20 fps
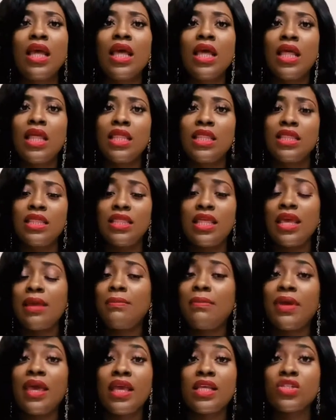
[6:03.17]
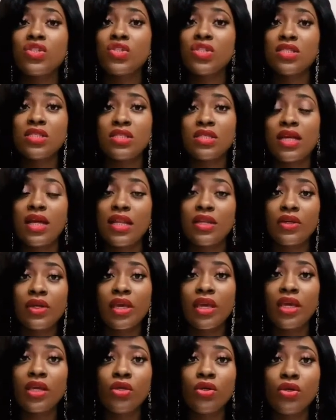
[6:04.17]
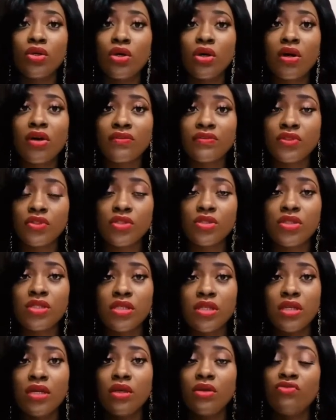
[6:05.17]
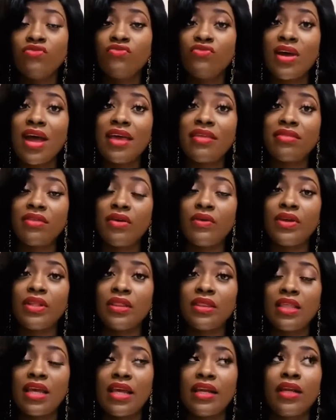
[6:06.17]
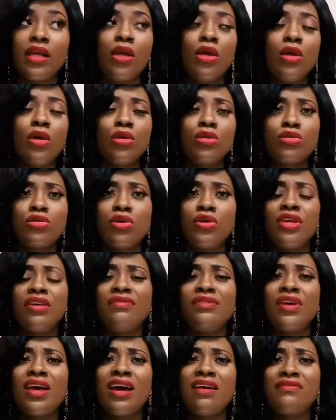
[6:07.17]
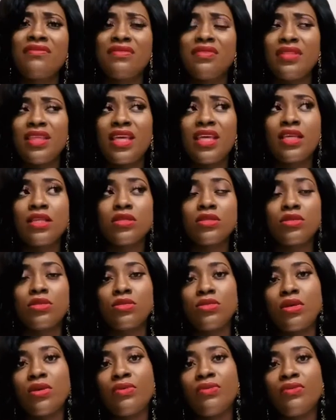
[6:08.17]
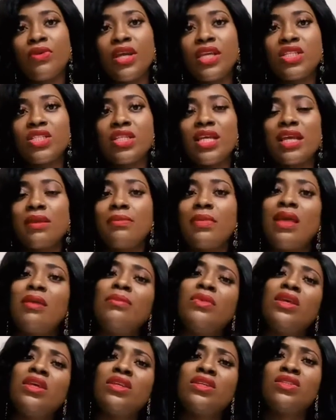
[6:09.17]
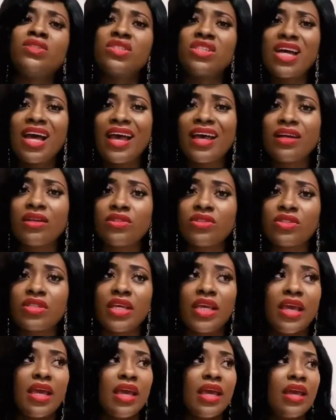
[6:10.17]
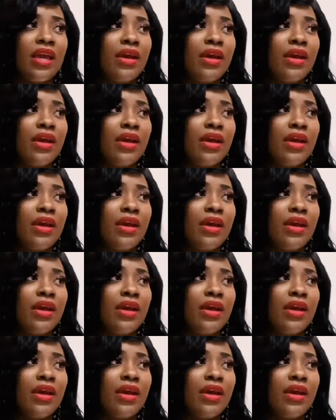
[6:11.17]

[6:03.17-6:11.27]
they may just allocate you your off duty right there and then. So if you have things to arrange, like maybe childcare,